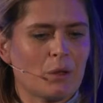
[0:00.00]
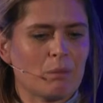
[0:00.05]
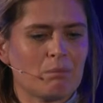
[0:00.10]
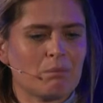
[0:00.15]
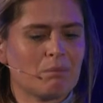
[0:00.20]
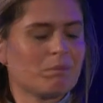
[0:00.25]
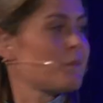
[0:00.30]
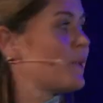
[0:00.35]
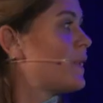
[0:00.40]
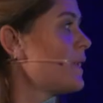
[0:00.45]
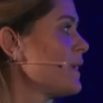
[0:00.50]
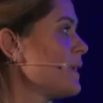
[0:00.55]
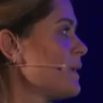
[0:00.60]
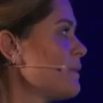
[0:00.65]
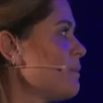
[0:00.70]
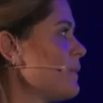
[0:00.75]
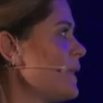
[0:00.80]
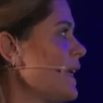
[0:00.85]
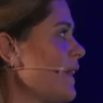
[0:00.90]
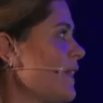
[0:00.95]
gone, but
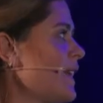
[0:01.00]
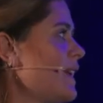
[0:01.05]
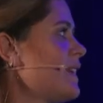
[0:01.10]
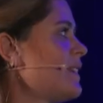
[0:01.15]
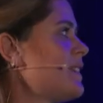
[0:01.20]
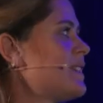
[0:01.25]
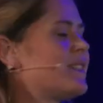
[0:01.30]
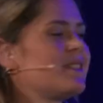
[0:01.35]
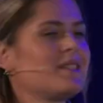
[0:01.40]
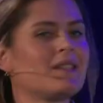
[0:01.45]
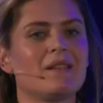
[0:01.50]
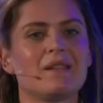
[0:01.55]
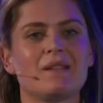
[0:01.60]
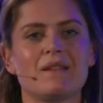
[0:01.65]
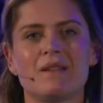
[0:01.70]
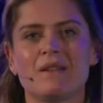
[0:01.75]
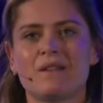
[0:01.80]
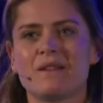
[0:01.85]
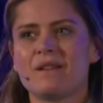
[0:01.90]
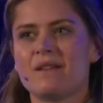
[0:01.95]
that it's
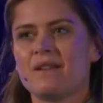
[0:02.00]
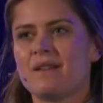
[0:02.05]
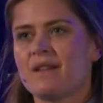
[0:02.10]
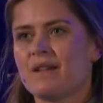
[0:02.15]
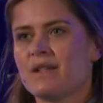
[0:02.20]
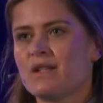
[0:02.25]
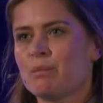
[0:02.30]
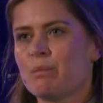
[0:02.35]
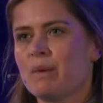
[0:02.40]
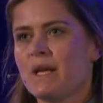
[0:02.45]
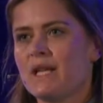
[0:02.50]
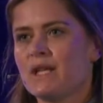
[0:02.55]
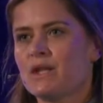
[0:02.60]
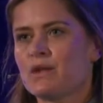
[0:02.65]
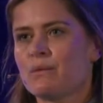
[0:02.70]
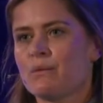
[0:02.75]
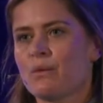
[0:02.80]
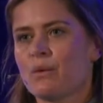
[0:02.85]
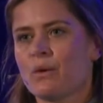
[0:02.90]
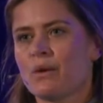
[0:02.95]
a nice
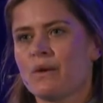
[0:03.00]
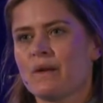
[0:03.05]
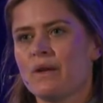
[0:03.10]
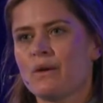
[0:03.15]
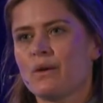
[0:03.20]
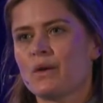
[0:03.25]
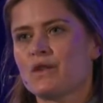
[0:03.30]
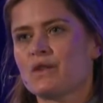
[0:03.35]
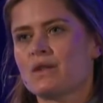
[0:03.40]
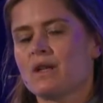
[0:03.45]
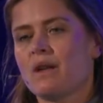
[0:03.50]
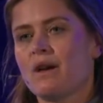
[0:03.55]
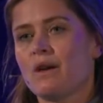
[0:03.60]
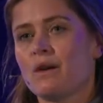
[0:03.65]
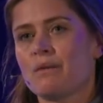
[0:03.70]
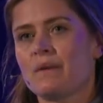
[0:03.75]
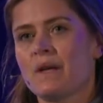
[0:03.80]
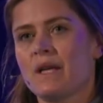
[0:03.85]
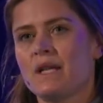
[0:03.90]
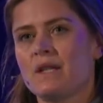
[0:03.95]
place for the oyster
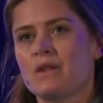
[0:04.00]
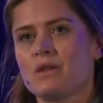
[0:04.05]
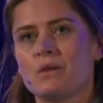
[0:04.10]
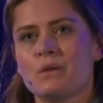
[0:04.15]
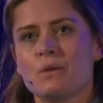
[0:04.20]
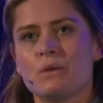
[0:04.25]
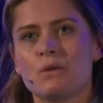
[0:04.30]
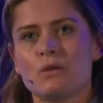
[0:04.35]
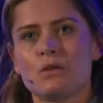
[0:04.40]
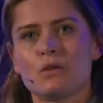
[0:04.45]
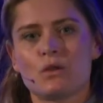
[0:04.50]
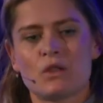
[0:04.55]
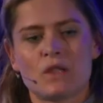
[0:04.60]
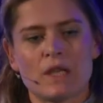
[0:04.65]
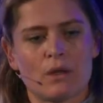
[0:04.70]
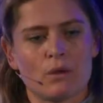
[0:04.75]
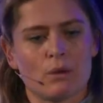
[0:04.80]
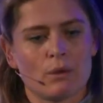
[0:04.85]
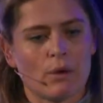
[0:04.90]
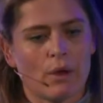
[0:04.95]
larvae to
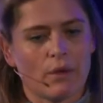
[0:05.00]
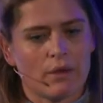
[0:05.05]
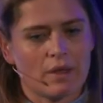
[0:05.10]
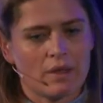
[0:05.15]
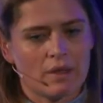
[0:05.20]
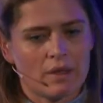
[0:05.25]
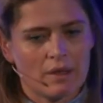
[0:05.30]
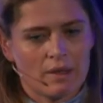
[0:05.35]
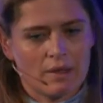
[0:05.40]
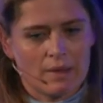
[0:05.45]
settle on.